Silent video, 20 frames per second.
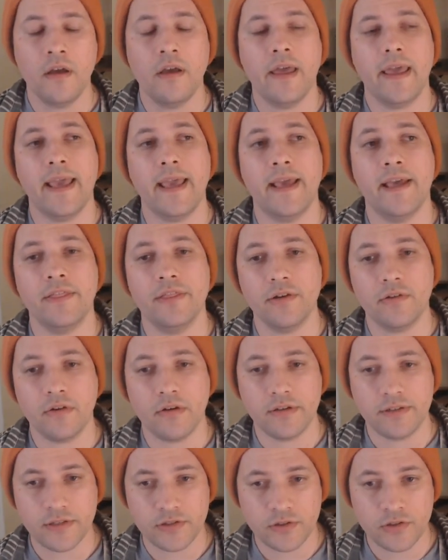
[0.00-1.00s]
And there are
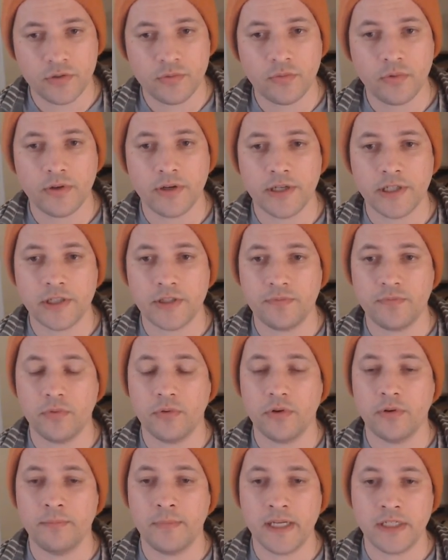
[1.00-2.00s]
additional warnings for
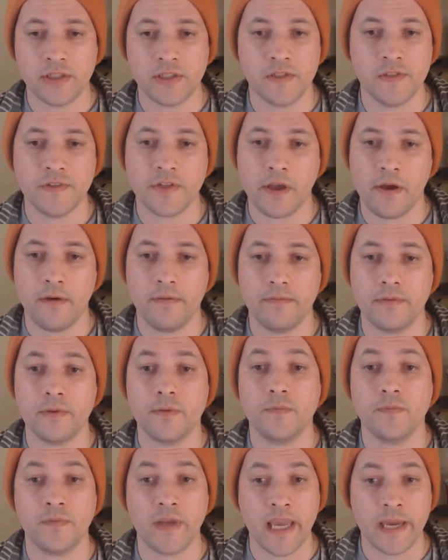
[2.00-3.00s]
mentions of
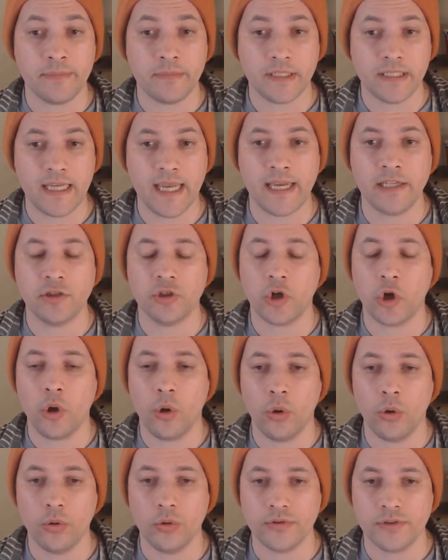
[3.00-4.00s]
family and
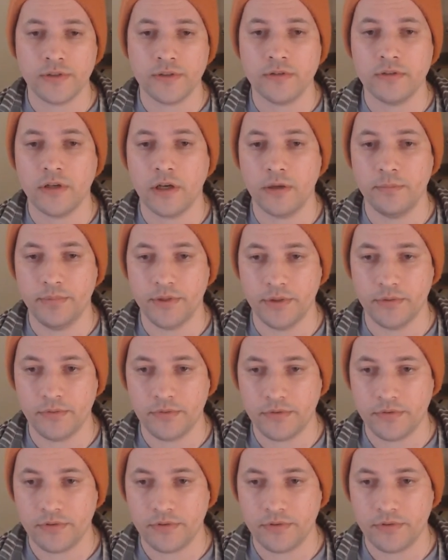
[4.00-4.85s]
cult abuse.